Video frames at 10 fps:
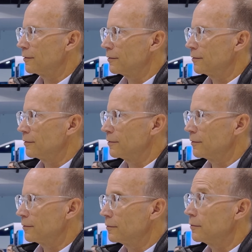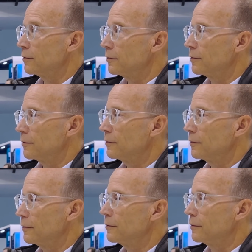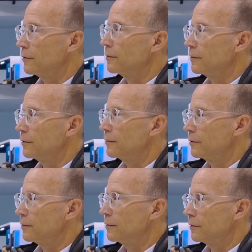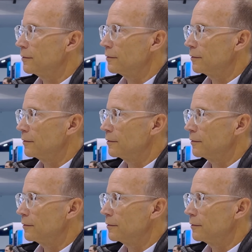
This person isn't speaking.